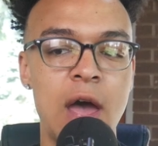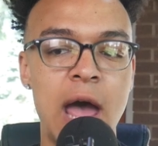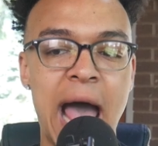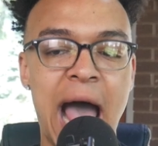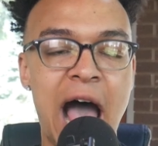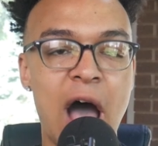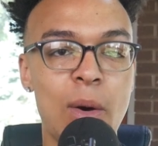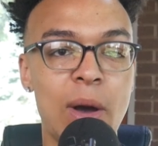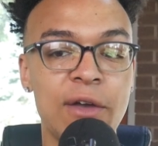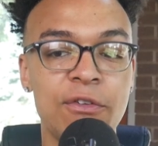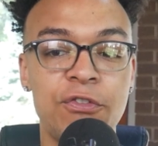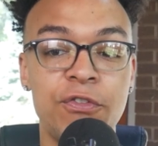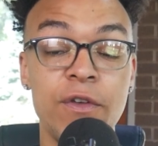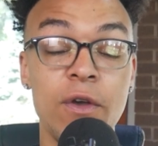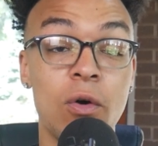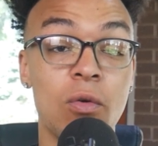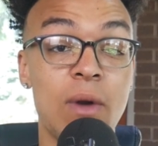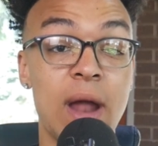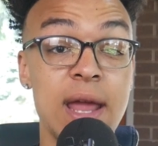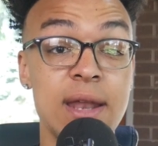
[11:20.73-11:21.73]
How I
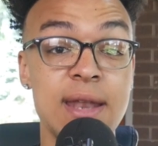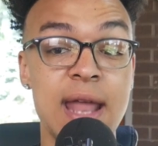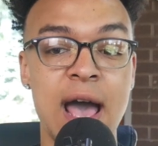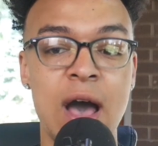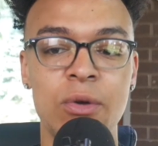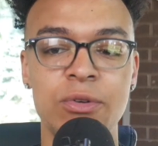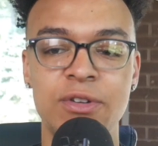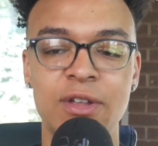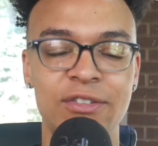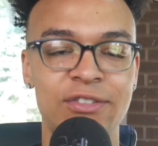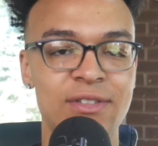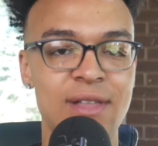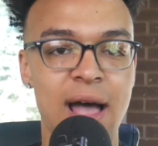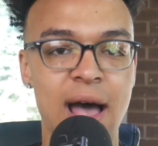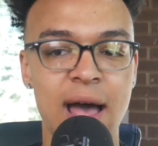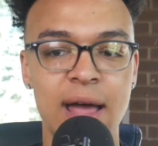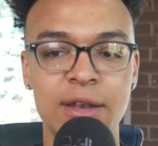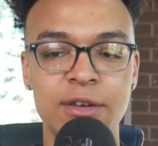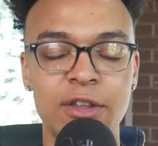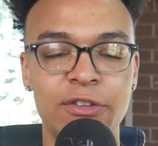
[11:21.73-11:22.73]
feel right now does
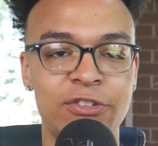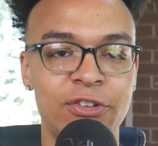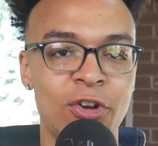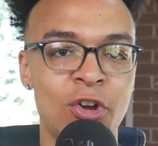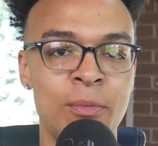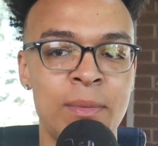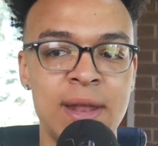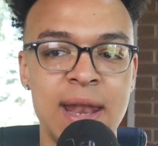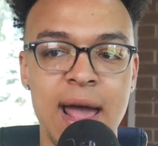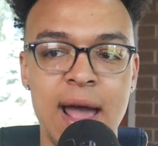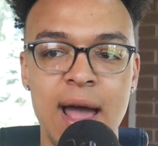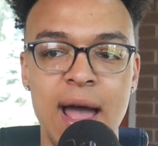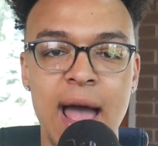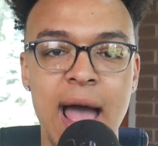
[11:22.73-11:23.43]
not determine